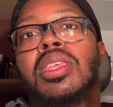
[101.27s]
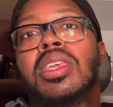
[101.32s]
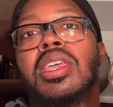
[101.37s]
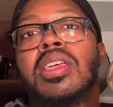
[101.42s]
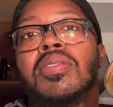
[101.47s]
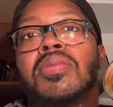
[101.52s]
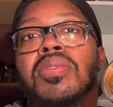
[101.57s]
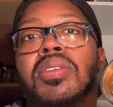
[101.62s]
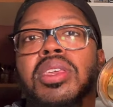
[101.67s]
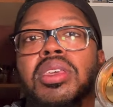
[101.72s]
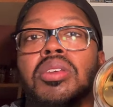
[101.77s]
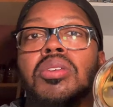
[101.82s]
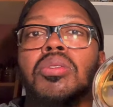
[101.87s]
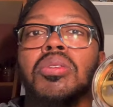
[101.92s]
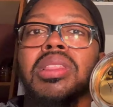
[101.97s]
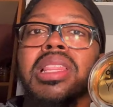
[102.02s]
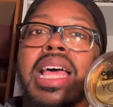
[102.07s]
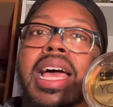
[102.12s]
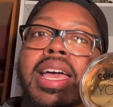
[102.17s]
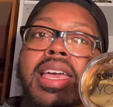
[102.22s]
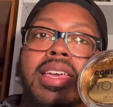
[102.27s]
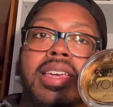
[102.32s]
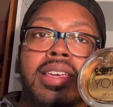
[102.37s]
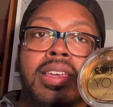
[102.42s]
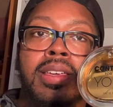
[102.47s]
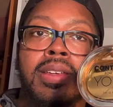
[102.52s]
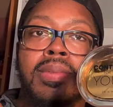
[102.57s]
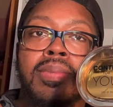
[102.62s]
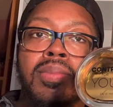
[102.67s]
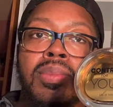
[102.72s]
If you
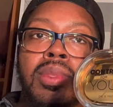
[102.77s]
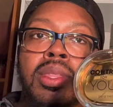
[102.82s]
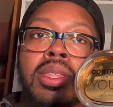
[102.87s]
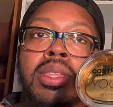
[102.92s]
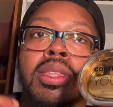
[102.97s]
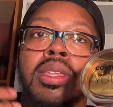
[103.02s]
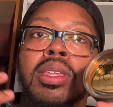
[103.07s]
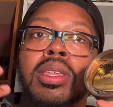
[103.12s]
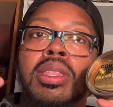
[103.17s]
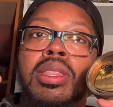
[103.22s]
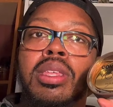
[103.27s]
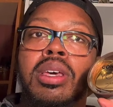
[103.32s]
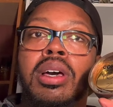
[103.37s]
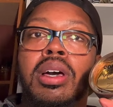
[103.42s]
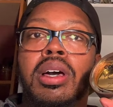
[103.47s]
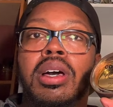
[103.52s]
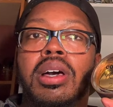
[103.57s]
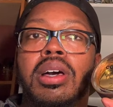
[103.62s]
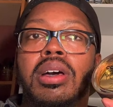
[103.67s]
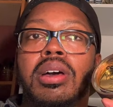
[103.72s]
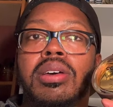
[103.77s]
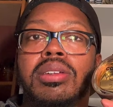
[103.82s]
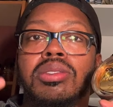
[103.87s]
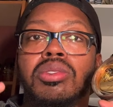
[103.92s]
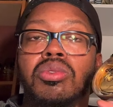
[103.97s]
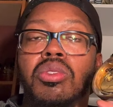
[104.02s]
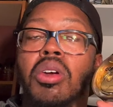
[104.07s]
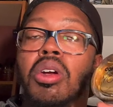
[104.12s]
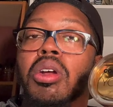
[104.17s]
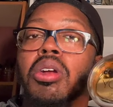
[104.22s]
like uh,
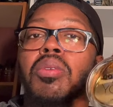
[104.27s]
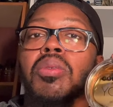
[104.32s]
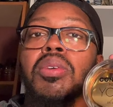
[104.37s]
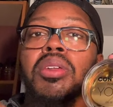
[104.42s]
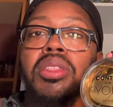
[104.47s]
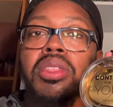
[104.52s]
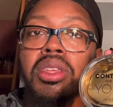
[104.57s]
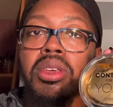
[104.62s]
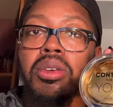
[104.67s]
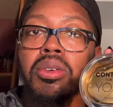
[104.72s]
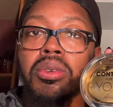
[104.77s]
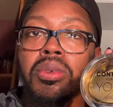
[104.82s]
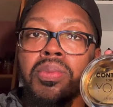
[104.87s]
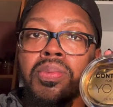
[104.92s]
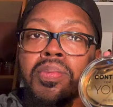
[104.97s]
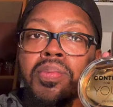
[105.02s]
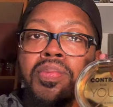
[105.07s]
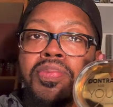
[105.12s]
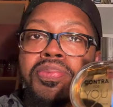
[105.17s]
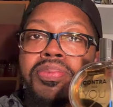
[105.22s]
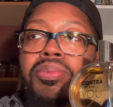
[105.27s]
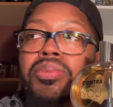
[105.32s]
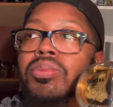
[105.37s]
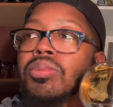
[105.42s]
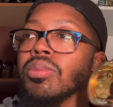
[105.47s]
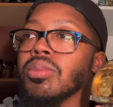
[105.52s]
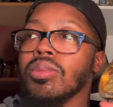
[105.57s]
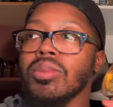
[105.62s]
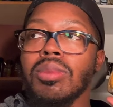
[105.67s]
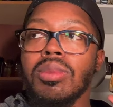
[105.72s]
Stronger With You
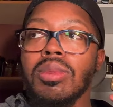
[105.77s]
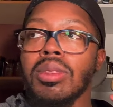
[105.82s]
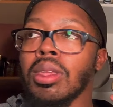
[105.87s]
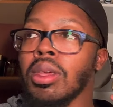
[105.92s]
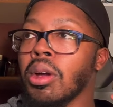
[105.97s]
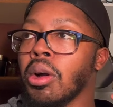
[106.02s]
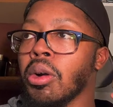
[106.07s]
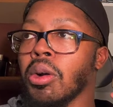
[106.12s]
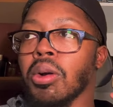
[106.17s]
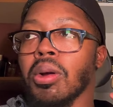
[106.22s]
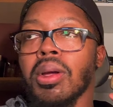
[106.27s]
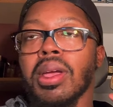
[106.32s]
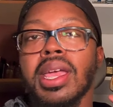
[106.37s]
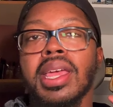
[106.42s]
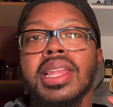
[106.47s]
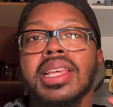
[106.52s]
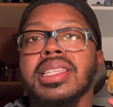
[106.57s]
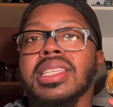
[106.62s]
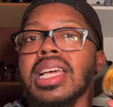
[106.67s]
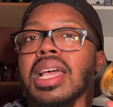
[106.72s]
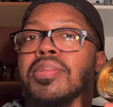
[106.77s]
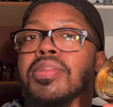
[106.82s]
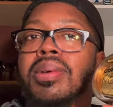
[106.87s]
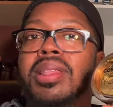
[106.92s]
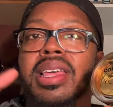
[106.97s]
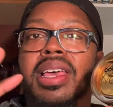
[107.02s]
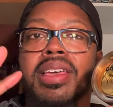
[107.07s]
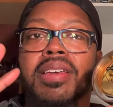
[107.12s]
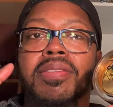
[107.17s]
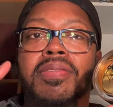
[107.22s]
or any type of
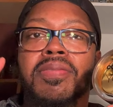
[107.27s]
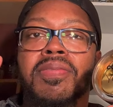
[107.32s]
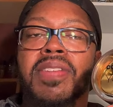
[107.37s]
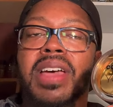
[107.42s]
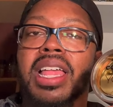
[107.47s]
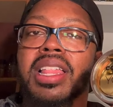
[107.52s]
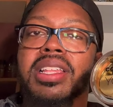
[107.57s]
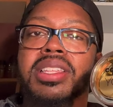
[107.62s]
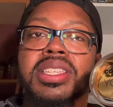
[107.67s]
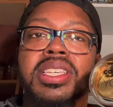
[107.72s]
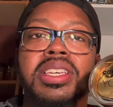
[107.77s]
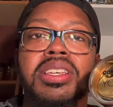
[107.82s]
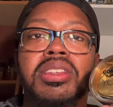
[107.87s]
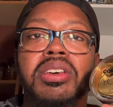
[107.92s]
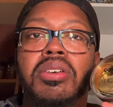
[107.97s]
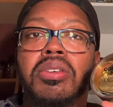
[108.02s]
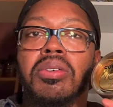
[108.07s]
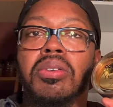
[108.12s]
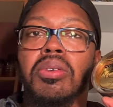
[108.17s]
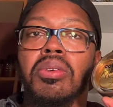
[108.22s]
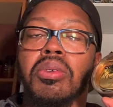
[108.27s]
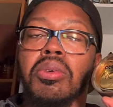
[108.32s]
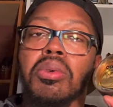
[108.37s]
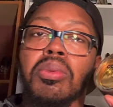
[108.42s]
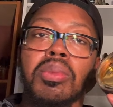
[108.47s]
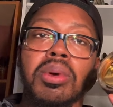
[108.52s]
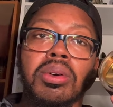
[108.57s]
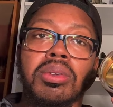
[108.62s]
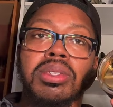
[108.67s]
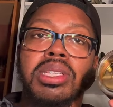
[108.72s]
like Valentino
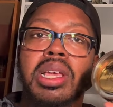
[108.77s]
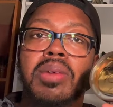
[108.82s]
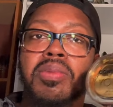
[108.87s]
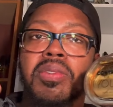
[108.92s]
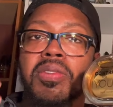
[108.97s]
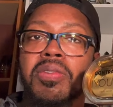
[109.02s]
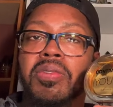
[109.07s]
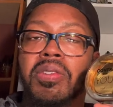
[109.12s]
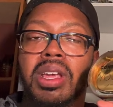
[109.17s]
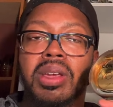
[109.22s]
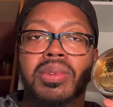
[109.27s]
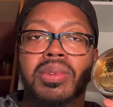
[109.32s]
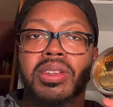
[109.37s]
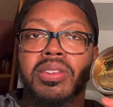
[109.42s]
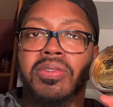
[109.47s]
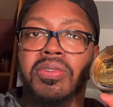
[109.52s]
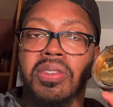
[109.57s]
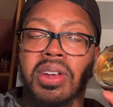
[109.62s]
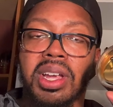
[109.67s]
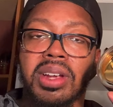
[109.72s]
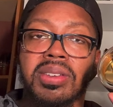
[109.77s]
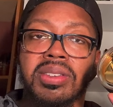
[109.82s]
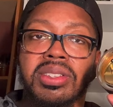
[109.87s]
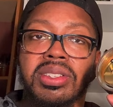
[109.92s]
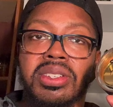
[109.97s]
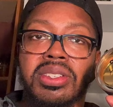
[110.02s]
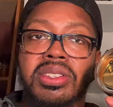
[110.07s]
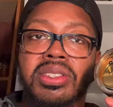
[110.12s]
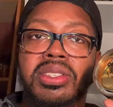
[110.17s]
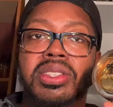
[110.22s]
Uomo type of
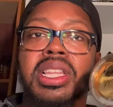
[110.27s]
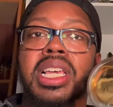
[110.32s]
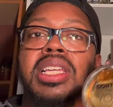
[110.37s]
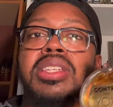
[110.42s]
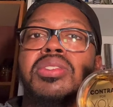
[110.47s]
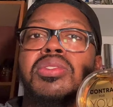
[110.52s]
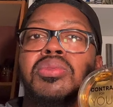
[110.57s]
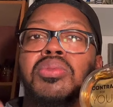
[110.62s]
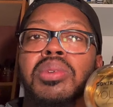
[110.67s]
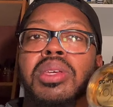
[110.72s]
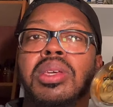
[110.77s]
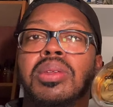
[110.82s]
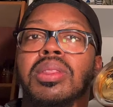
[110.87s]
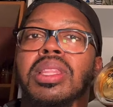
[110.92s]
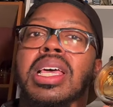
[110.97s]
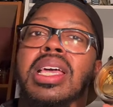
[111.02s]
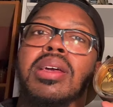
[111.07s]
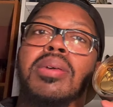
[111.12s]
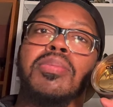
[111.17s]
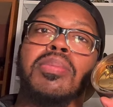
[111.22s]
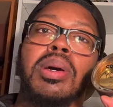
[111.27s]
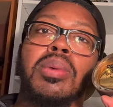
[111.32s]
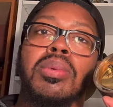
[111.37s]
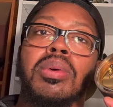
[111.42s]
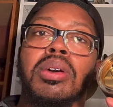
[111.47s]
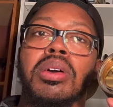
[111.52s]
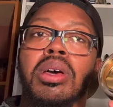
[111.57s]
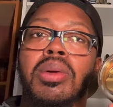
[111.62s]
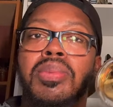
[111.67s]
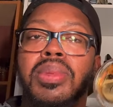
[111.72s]
fragrances, that sweet, like
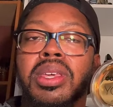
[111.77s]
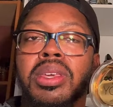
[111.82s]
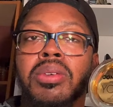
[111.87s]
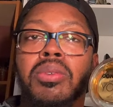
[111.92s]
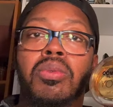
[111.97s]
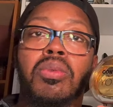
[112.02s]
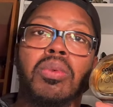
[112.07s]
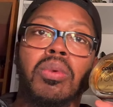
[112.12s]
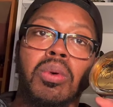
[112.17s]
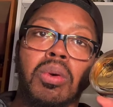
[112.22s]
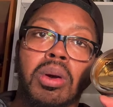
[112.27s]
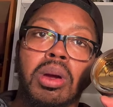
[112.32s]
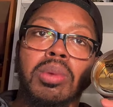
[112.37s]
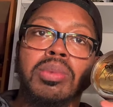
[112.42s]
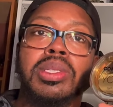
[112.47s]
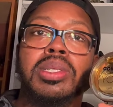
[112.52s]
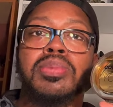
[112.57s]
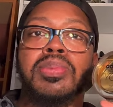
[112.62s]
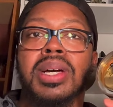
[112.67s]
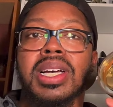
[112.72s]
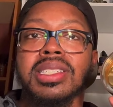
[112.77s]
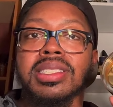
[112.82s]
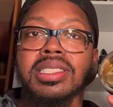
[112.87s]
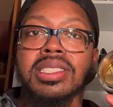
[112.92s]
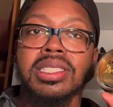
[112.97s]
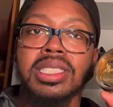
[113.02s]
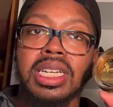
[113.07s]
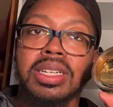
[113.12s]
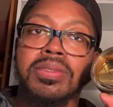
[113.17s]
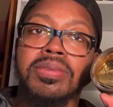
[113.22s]
bubblegummy, warm,
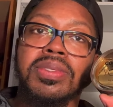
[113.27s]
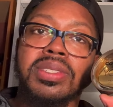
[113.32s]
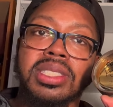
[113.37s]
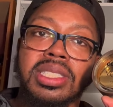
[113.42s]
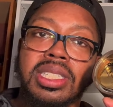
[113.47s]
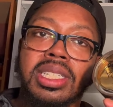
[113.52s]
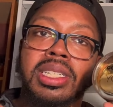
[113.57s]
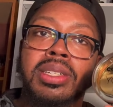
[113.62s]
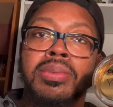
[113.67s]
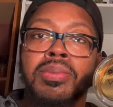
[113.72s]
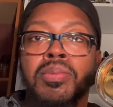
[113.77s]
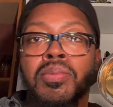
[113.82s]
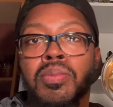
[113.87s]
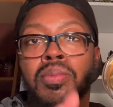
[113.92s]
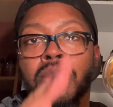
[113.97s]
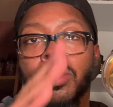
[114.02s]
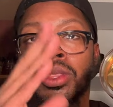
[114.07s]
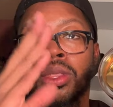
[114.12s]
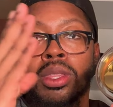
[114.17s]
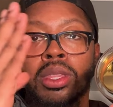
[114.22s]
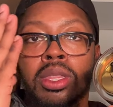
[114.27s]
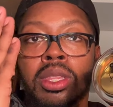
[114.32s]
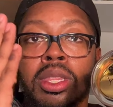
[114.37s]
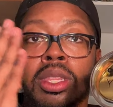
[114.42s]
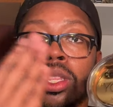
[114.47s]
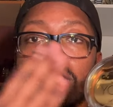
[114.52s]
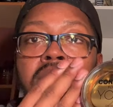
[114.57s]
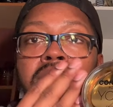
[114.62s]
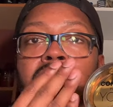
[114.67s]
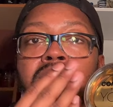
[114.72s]
spicy type of scent,
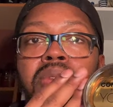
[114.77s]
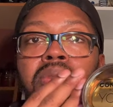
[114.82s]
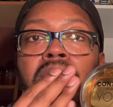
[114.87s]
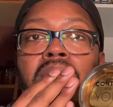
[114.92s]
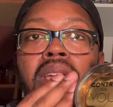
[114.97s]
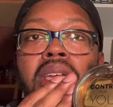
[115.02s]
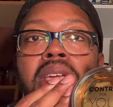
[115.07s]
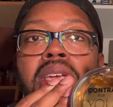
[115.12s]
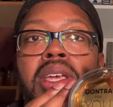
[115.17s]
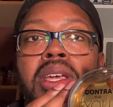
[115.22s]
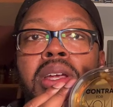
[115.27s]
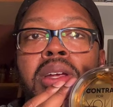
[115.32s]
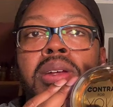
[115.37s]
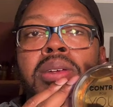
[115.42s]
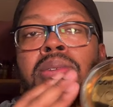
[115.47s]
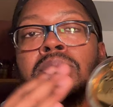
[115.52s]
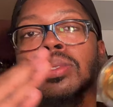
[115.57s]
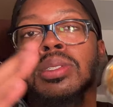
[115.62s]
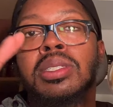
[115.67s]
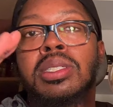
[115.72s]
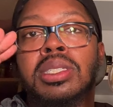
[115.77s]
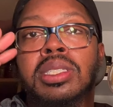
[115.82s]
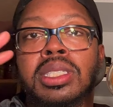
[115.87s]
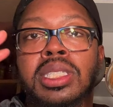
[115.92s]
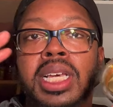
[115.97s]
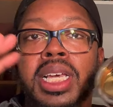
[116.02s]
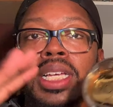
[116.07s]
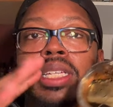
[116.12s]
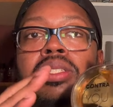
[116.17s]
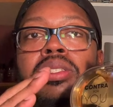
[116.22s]
this one right here
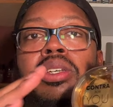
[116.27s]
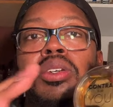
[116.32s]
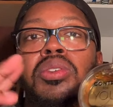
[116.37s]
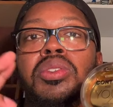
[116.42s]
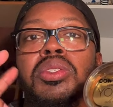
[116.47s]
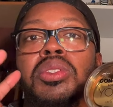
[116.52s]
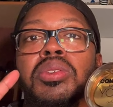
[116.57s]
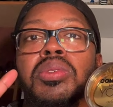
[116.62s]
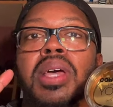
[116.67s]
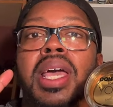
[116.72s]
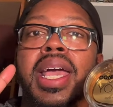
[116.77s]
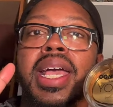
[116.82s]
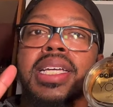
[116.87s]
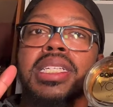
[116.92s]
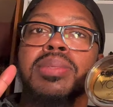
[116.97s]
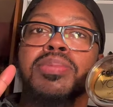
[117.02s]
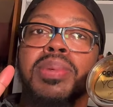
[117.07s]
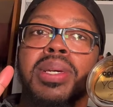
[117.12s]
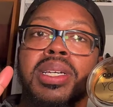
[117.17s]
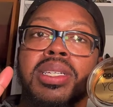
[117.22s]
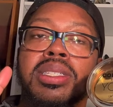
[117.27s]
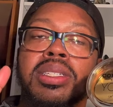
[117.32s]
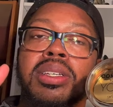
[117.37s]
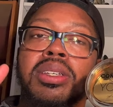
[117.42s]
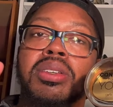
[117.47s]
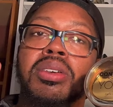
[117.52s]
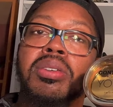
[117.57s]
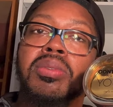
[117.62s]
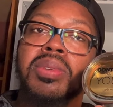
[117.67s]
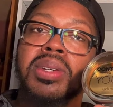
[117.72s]
takes those two aspects of
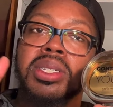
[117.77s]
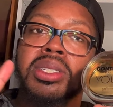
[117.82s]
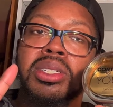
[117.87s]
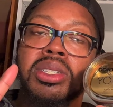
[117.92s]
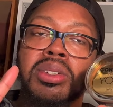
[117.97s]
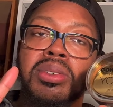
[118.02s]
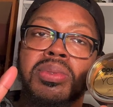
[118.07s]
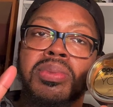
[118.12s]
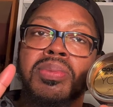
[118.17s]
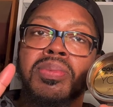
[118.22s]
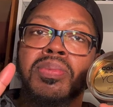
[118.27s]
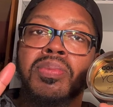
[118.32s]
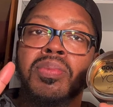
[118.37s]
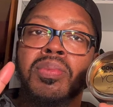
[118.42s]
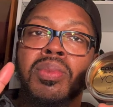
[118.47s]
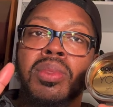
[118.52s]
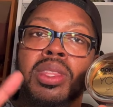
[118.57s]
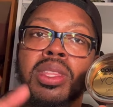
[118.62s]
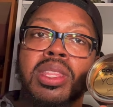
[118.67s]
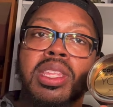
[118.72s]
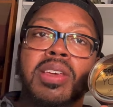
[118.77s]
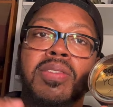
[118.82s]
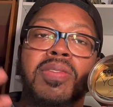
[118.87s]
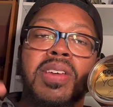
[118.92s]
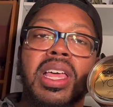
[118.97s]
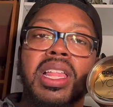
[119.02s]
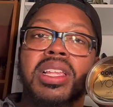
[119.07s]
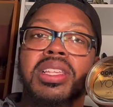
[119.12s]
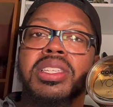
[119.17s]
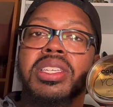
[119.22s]
the original that
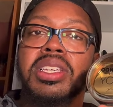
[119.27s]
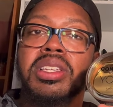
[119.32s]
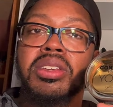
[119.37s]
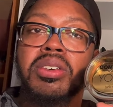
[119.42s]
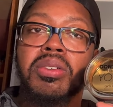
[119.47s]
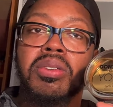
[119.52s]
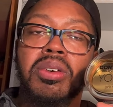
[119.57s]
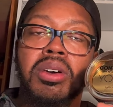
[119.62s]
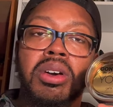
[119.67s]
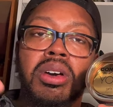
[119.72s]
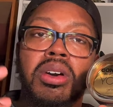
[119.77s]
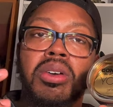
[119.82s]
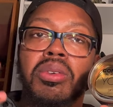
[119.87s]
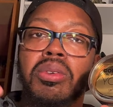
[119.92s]
Valentino uh,